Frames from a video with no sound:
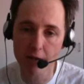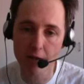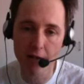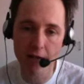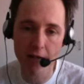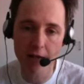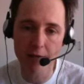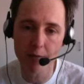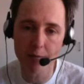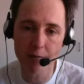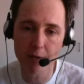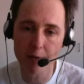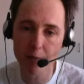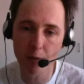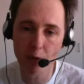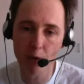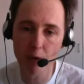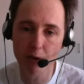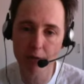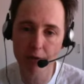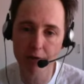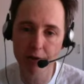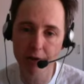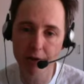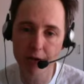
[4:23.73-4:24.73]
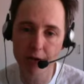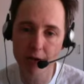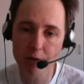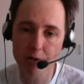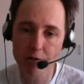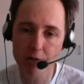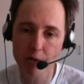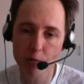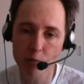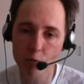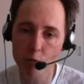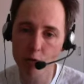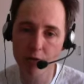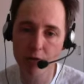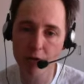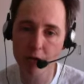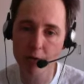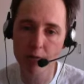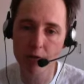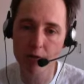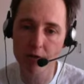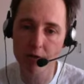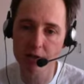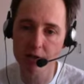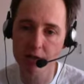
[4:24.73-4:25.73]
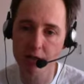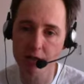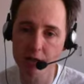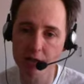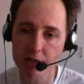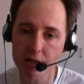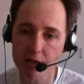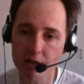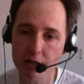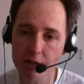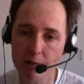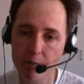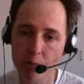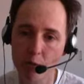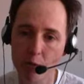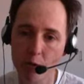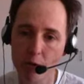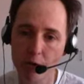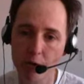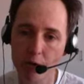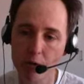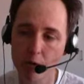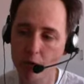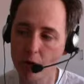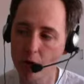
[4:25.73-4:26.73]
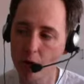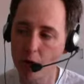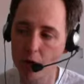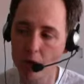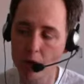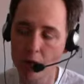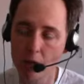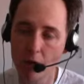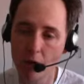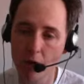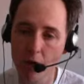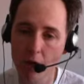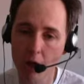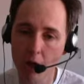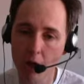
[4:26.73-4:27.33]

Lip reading: Even people who live in the country would have come to the city at some point, or a local